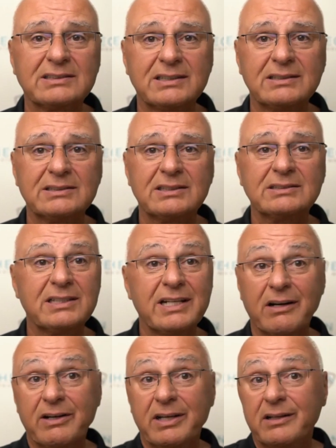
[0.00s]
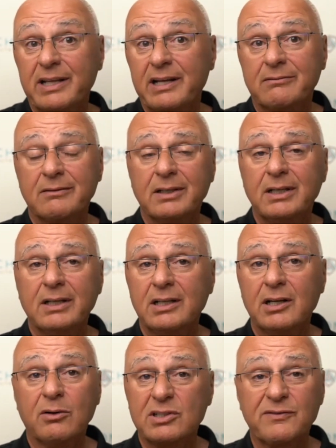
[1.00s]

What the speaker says: And this is an area that, is